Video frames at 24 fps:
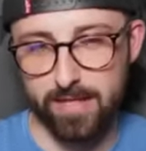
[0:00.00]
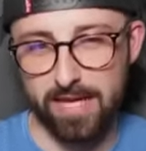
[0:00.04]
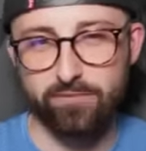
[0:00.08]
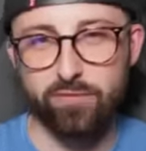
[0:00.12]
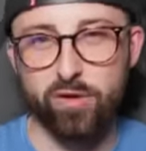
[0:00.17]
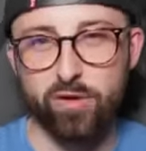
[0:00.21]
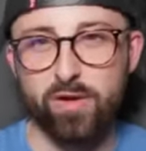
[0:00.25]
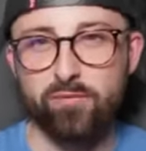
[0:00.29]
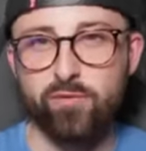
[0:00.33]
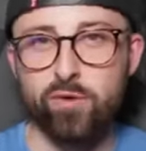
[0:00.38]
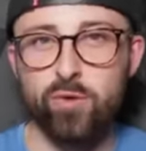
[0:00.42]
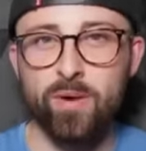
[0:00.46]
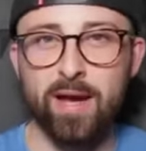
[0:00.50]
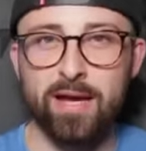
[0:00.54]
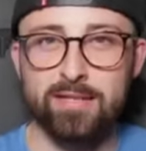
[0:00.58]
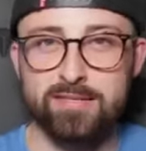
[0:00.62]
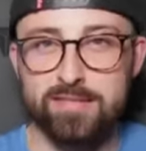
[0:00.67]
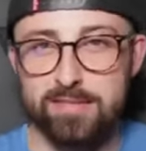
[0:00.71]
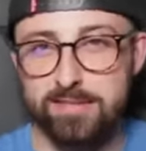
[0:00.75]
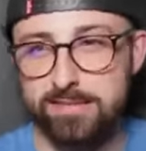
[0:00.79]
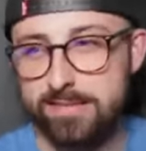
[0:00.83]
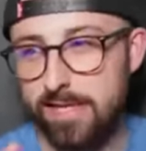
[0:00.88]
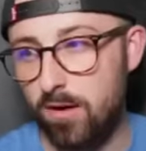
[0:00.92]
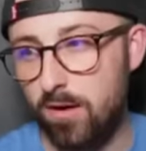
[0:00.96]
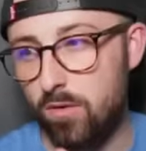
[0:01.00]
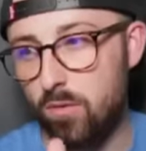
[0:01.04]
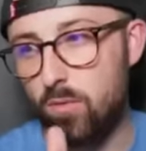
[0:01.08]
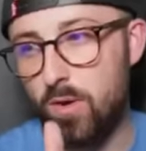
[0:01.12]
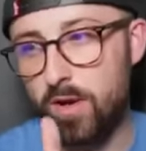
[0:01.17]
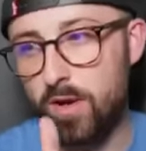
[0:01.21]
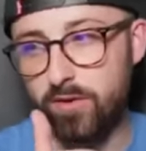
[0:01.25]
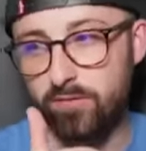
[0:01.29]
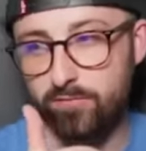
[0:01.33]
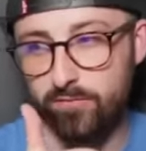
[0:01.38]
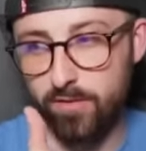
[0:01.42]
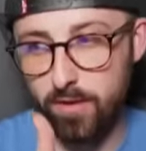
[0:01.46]
If you had to sell
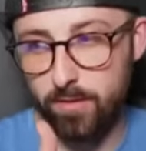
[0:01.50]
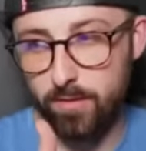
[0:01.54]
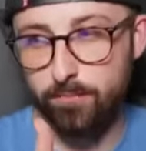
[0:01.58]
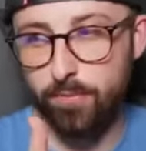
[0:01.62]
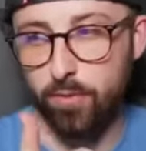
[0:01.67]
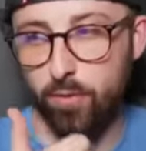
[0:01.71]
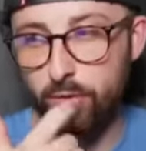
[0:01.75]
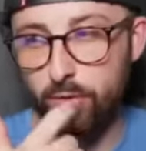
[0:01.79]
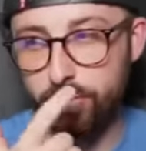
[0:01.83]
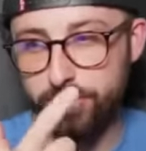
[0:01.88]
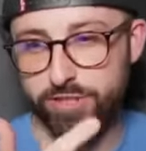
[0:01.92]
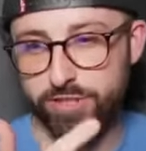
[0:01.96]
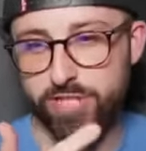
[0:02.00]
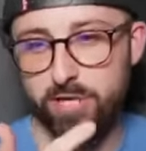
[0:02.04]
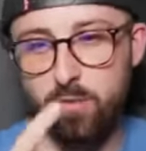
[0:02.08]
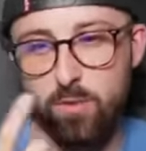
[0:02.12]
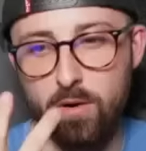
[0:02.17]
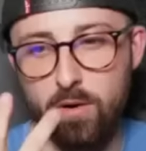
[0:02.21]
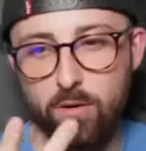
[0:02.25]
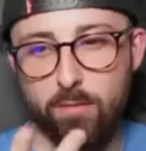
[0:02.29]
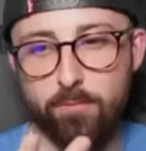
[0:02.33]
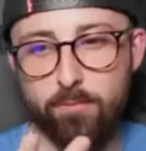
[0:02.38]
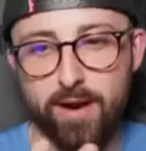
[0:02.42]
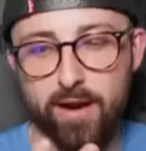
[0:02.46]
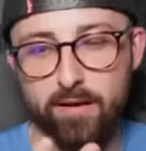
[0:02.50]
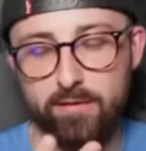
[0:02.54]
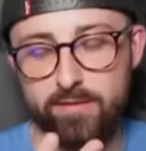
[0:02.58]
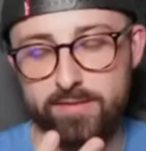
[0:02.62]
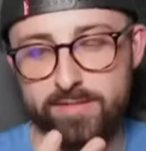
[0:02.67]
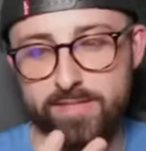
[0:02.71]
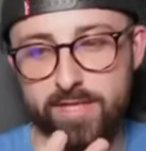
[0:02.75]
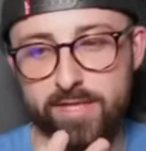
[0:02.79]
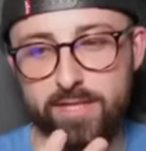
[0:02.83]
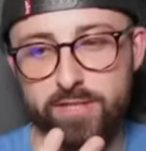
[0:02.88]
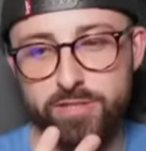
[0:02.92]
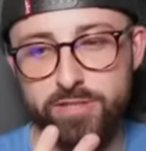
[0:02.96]
one of Laporte, Chilwell, or
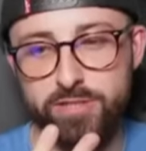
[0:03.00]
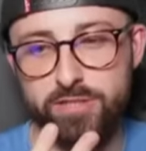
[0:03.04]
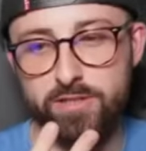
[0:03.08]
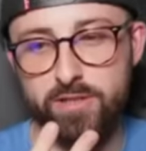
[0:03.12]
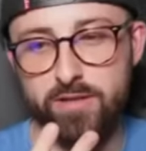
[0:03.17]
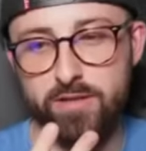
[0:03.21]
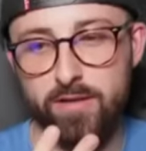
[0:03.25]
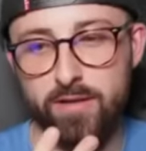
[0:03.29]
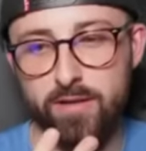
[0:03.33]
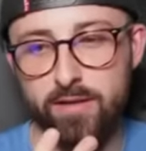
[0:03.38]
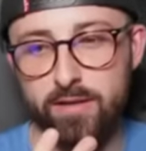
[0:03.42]
Perisic